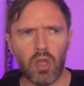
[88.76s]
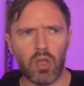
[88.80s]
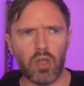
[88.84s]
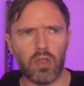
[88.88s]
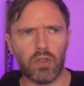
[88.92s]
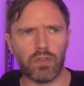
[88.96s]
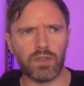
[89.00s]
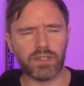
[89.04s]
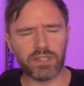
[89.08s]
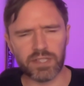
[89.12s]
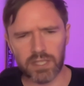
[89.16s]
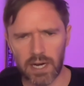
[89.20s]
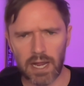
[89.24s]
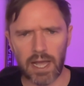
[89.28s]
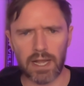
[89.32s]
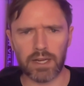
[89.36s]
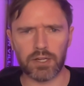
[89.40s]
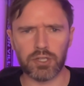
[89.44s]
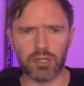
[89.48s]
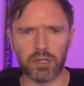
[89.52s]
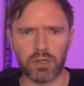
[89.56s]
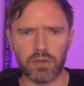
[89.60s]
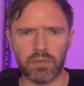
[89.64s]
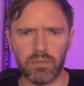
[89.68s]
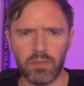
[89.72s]
The
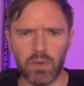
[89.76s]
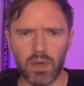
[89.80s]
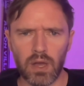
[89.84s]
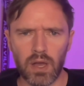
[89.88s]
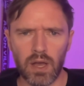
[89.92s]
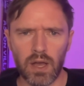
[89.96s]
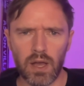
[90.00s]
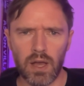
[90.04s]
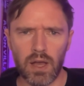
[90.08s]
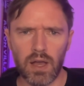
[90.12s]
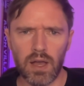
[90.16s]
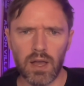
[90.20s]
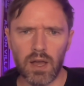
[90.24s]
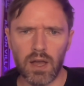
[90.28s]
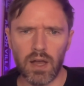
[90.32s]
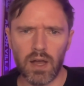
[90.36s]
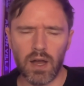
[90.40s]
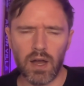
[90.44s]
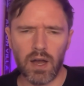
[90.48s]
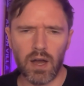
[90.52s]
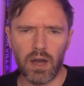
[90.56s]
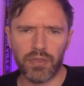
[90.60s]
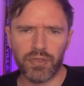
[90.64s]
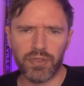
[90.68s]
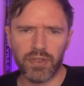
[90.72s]
selection,
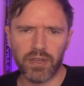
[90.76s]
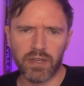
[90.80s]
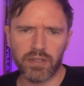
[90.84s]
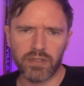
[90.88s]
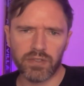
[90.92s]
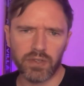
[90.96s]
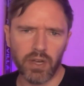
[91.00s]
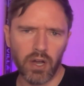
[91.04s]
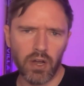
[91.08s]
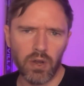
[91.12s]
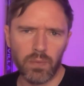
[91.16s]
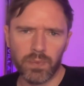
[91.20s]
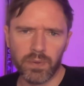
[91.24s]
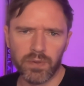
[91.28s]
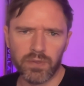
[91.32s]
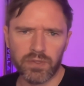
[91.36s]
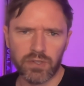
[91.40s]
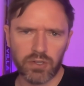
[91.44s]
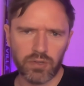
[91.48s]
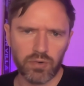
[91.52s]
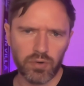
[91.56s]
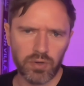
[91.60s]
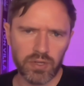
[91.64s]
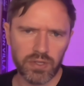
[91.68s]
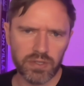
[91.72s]
I think it's open to
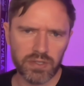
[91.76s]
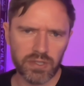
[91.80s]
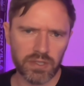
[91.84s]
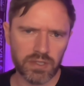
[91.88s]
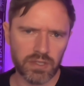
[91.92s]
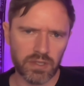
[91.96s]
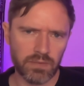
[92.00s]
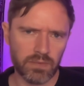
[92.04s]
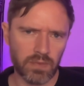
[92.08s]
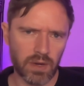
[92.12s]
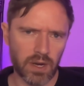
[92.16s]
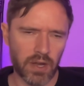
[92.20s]
criticism.